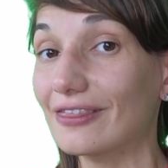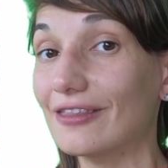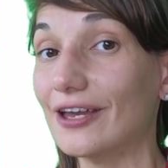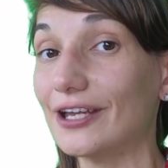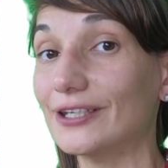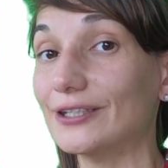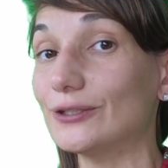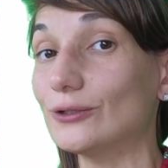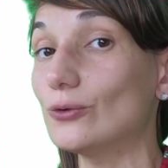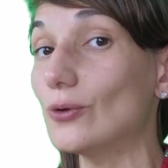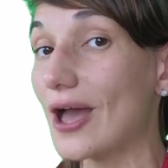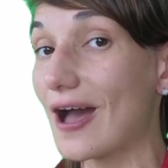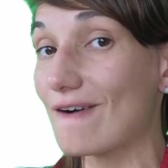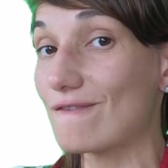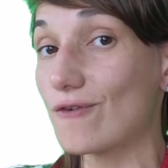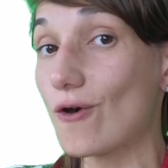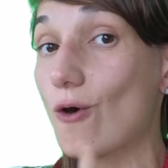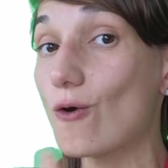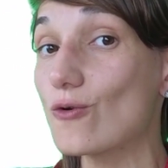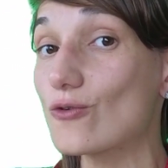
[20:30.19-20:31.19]
that you
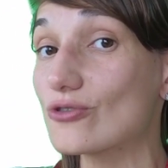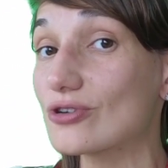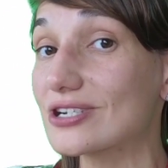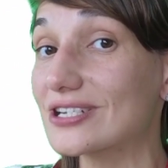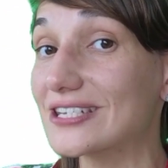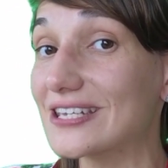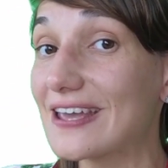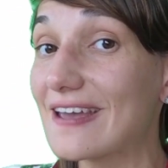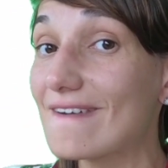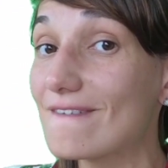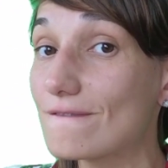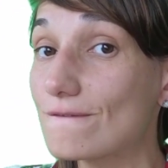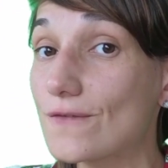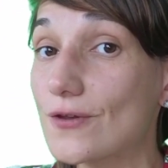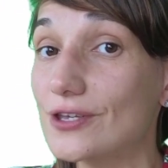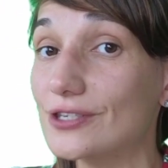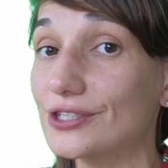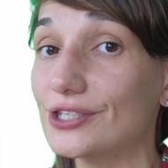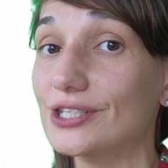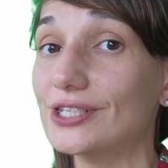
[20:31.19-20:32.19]
have already
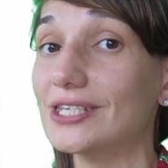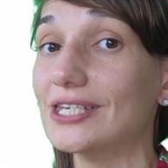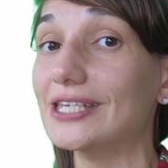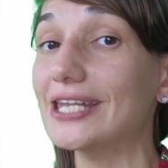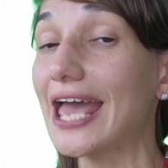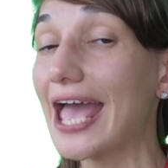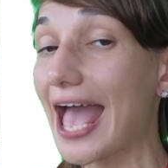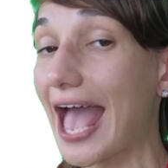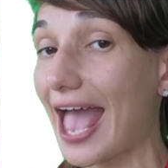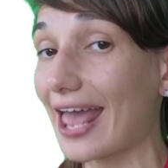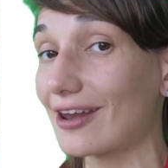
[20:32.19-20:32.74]
visited,